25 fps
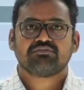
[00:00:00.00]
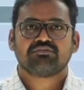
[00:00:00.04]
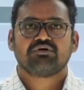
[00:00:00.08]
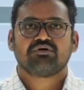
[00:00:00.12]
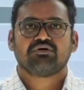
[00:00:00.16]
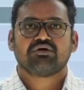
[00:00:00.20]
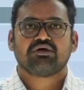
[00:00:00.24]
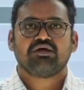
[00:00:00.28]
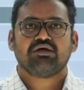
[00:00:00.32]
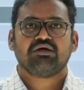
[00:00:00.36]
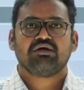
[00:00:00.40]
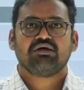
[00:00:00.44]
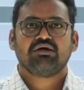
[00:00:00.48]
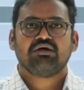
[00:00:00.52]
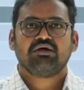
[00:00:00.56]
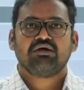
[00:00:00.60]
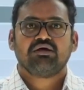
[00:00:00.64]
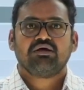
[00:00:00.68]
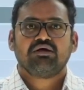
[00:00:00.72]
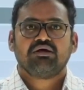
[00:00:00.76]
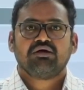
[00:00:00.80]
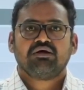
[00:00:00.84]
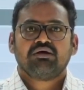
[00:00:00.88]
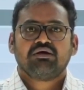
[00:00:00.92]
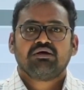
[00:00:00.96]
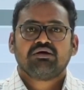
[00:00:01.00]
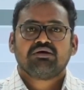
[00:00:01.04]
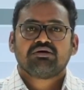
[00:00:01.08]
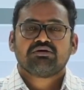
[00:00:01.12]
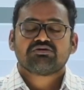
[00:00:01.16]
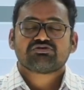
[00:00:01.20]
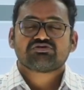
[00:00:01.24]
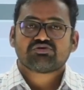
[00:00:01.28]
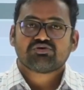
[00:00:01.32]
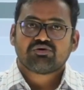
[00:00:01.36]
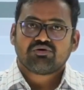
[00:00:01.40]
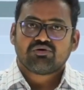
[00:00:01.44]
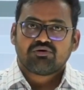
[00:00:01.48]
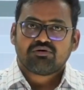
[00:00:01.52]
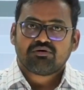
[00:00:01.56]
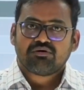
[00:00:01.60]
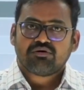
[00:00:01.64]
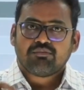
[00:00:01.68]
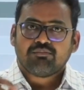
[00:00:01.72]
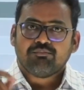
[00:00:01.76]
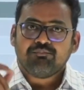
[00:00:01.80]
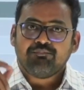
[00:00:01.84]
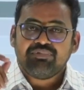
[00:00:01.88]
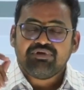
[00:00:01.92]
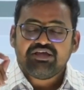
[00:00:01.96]
Okay? So
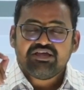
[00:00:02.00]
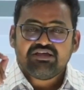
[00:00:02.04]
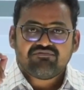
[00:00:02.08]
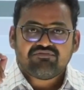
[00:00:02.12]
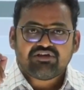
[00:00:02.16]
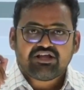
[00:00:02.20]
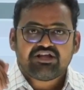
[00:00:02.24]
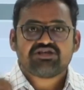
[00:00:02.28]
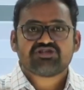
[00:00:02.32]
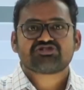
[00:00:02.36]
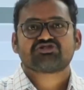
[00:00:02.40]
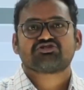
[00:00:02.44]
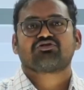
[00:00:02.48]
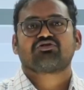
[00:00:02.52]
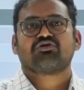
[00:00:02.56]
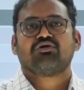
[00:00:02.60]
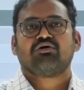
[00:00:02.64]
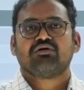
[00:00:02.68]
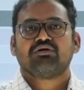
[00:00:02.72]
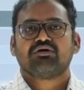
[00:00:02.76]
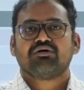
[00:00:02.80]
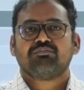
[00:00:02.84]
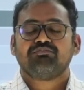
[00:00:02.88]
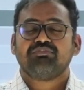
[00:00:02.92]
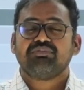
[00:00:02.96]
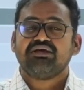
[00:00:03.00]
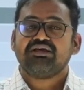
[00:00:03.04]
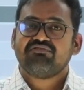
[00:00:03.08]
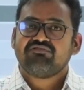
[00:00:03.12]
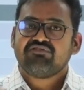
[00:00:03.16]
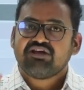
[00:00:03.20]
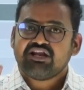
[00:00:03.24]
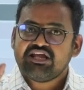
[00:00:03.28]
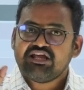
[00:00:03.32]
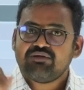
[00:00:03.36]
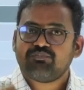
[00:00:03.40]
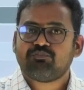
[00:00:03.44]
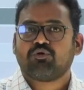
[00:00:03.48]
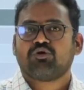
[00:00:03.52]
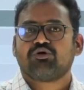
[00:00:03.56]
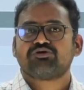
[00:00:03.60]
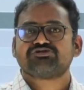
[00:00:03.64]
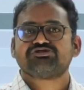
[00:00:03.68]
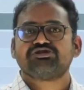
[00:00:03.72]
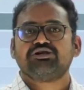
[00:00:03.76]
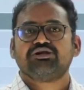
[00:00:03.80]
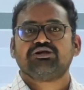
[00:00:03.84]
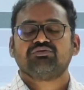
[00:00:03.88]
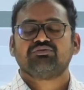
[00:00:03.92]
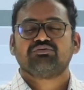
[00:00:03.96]
be very strong, be very
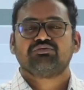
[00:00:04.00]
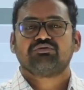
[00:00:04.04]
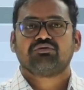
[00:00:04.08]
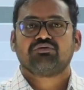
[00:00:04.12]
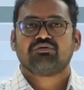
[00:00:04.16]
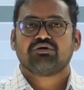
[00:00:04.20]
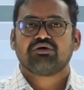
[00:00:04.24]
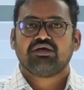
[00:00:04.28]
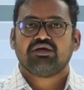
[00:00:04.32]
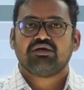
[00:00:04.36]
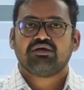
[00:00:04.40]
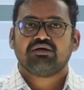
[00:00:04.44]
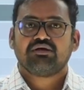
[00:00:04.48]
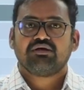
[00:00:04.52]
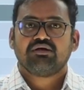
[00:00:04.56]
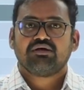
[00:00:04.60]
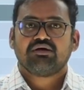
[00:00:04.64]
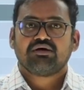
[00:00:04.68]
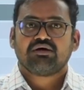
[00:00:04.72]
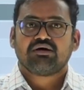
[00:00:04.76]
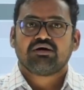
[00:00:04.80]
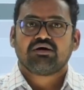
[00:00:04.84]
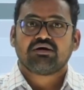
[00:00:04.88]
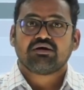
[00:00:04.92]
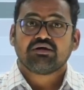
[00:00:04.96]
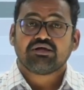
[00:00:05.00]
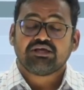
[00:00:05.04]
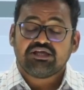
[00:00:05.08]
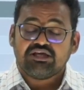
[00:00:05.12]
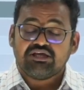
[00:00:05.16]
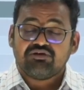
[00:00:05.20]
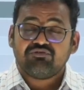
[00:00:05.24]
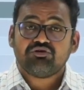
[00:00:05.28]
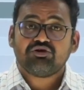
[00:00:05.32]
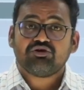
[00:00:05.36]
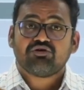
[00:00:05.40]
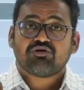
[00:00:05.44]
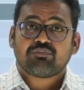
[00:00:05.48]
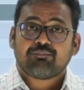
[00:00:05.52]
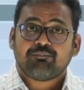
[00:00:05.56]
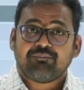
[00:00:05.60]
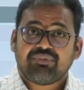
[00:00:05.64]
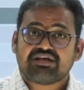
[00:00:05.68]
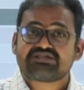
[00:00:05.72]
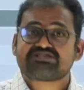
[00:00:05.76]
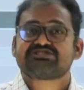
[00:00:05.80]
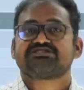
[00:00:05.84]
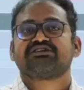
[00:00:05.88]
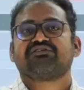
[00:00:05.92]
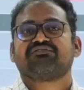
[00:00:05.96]
positive, okay? Give your
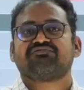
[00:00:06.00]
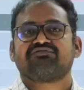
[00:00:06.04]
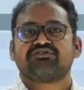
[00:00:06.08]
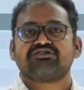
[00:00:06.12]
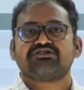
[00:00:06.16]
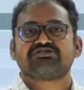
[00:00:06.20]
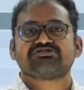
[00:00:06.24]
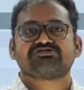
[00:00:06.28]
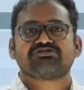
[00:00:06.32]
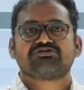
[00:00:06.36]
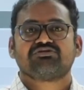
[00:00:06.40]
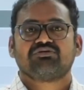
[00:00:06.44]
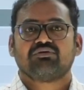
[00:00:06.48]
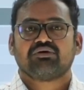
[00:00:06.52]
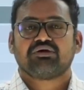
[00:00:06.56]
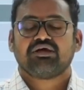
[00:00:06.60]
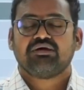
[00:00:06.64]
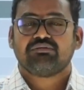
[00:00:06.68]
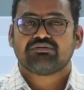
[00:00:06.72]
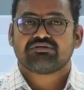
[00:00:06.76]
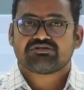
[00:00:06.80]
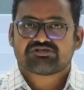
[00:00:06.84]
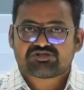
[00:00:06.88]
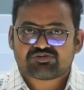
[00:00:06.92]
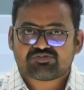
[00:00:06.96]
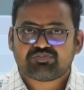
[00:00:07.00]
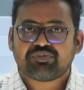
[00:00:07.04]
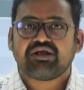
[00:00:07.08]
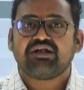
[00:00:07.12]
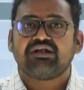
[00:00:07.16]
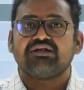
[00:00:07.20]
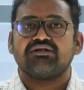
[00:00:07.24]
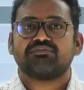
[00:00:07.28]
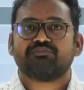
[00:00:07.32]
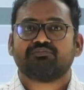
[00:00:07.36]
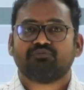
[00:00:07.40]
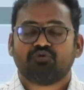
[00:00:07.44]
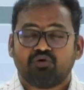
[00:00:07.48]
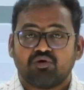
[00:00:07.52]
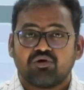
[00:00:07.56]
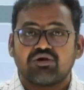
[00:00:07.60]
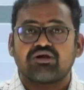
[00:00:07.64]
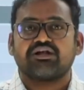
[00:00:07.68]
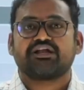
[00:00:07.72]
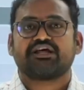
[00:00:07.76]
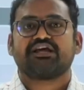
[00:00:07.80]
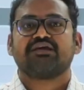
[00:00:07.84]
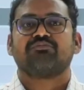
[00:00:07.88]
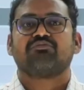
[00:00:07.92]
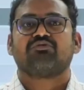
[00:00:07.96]
best efforts, okay? Spend more
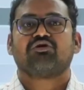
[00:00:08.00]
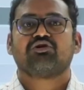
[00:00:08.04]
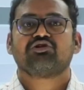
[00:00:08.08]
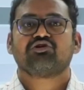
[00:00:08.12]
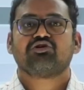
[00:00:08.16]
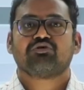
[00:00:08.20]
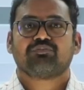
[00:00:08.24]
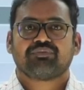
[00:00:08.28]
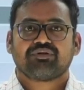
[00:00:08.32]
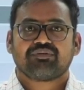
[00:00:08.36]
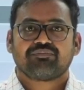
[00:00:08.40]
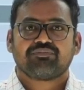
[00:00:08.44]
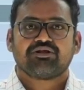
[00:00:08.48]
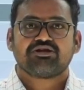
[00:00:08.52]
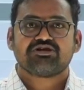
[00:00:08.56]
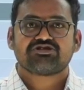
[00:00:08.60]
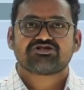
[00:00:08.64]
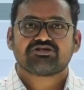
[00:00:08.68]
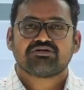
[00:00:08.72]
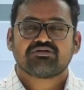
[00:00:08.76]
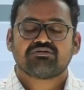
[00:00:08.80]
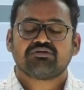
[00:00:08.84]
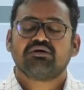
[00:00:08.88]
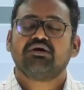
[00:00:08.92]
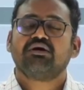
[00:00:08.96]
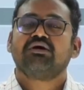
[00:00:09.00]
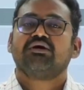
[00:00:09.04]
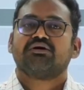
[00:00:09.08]
time on your preparation.